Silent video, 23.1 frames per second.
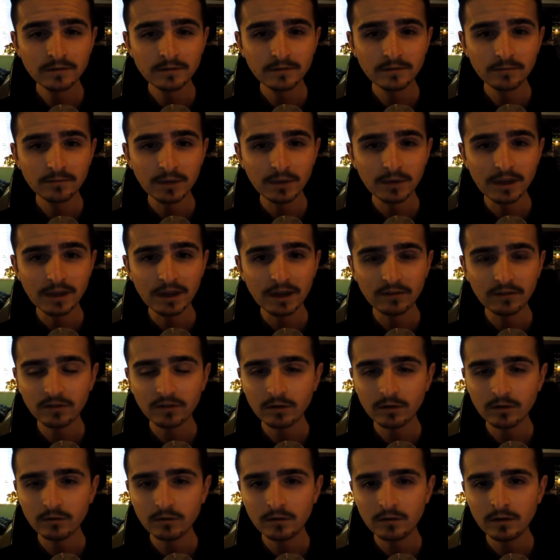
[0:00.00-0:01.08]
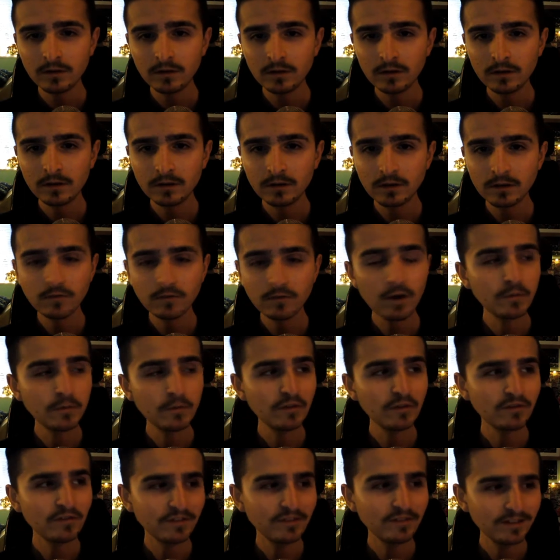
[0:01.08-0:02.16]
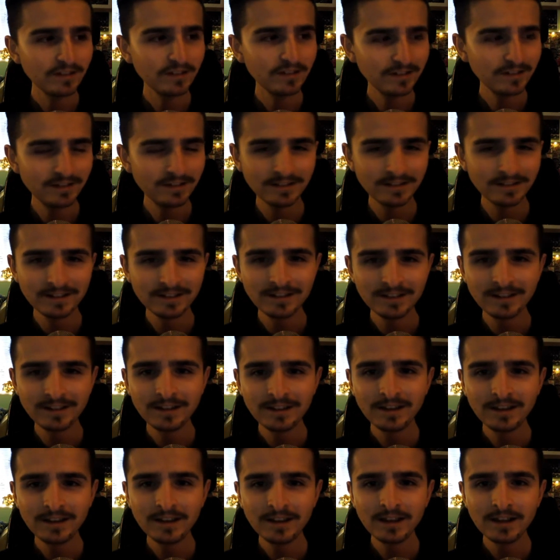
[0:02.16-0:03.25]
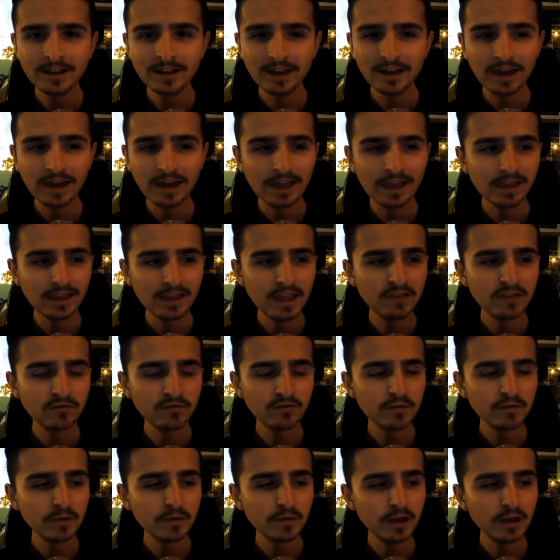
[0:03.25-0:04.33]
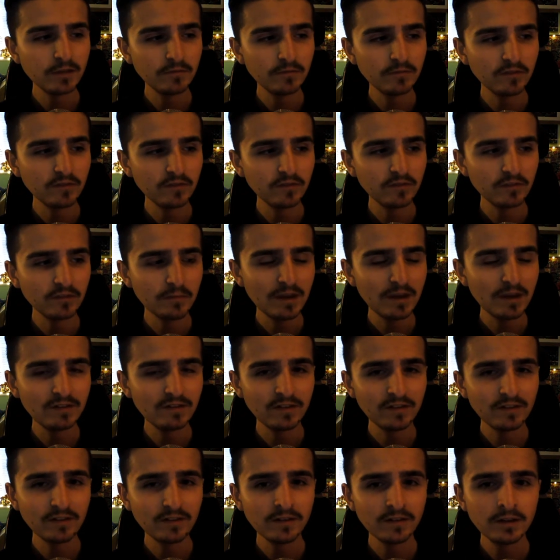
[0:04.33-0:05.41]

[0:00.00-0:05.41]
But yeah, so the Romans and the history behind them is just amazing.